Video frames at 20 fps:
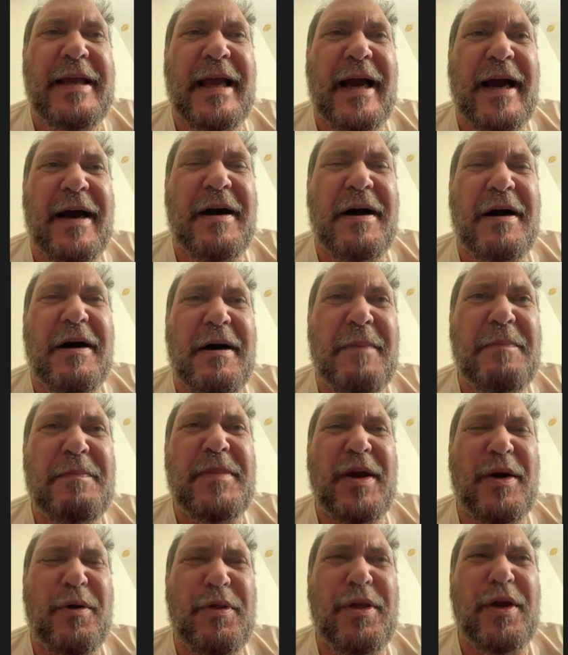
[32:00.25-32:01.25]
yeah um
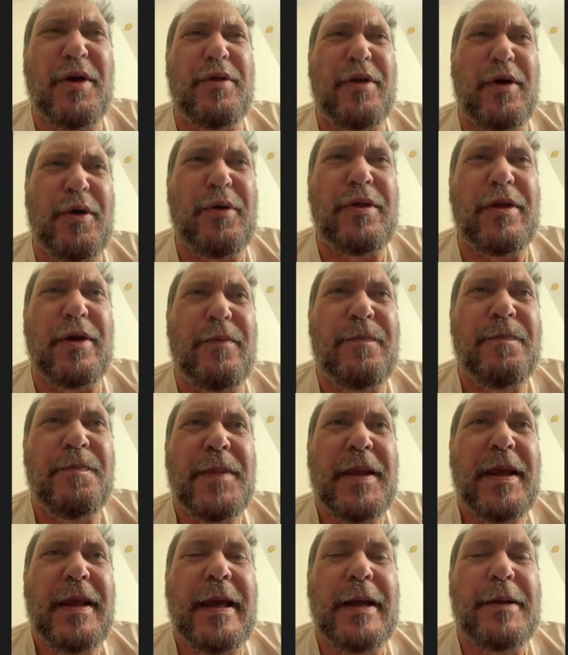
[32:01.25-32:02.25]
they're they're they're they're
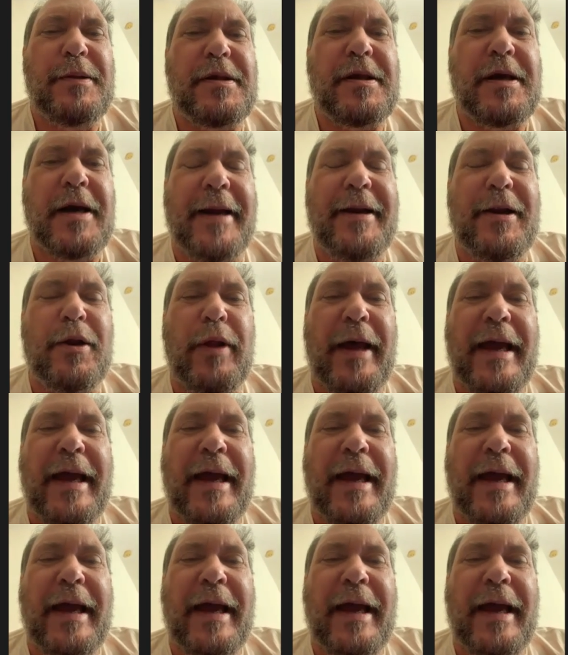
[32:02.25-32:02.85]
it's kind of